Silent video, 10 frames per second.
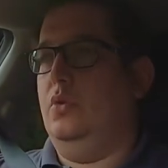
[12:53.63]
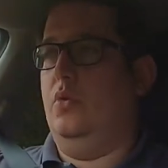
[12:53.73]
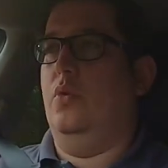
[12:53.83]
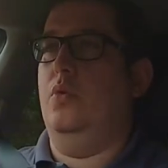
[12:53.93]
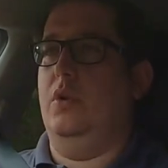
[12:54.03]

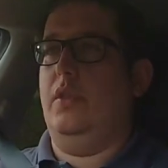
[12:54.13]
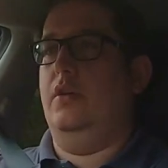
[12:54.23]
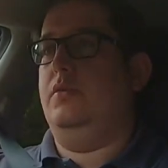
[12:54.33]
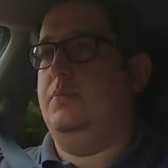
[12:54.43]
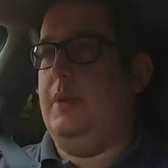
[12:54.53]
all of
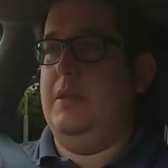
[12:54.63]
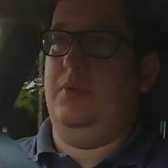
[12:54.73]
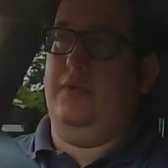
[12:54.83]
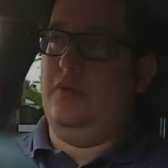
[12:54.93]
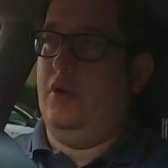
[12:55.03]
those
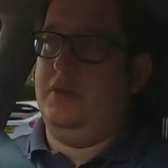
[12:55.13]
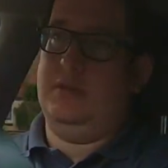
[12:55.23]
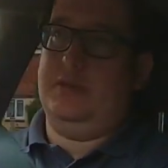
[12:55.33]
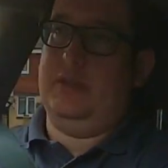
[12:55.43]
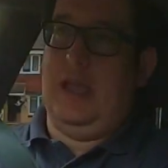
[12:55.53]
people have got to
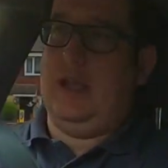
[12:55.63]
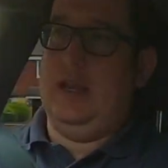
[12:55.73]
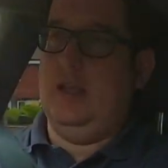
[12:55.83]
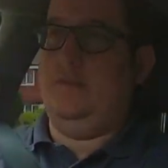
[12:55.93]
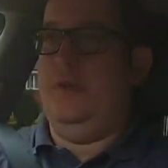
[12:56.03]
get
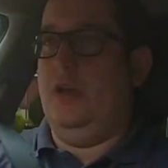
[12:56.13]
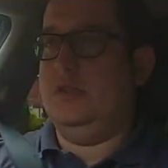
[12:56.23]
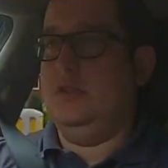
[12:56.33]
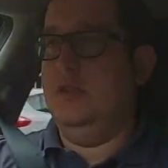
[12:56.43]
cleared first.